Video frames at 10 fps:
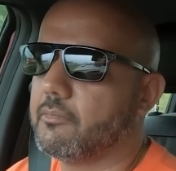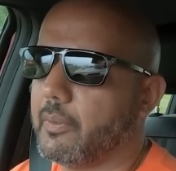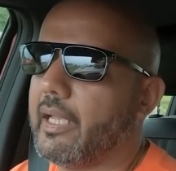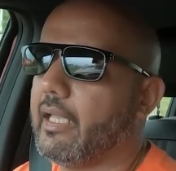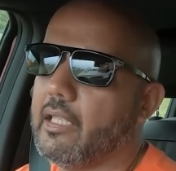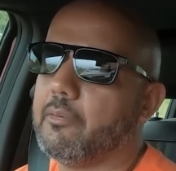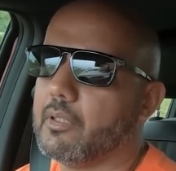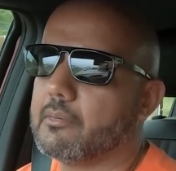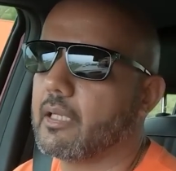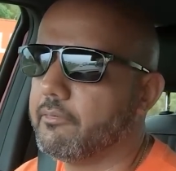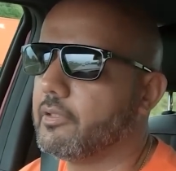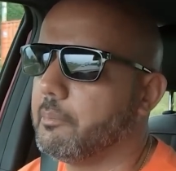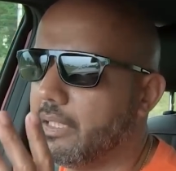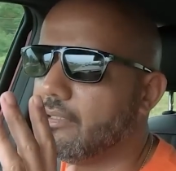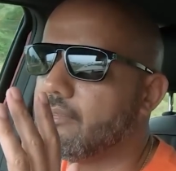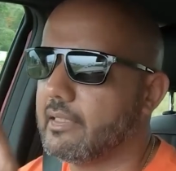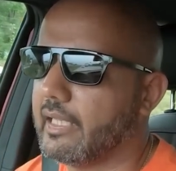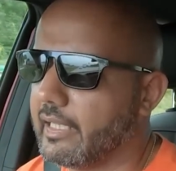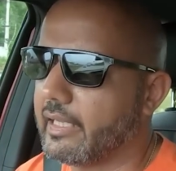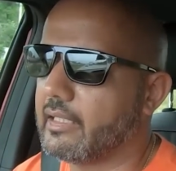where it will comfortably
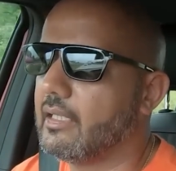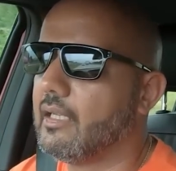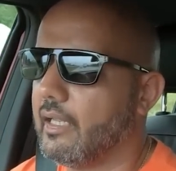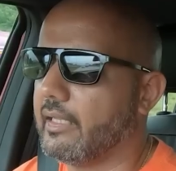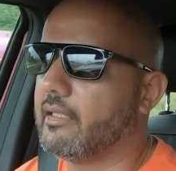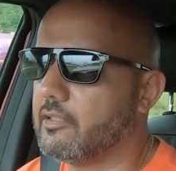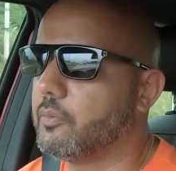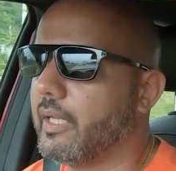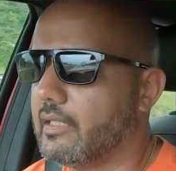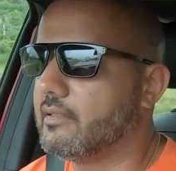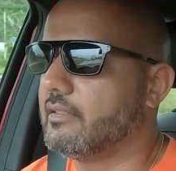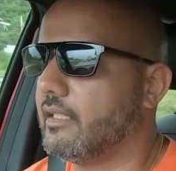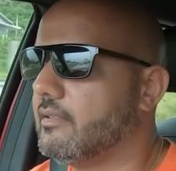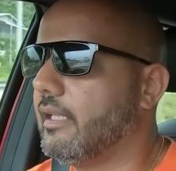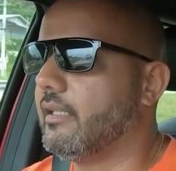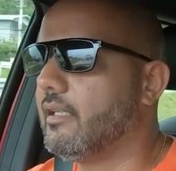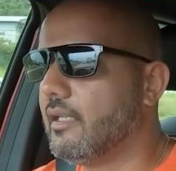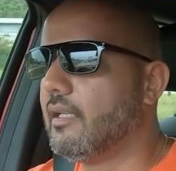stay at, and that's where I suggest that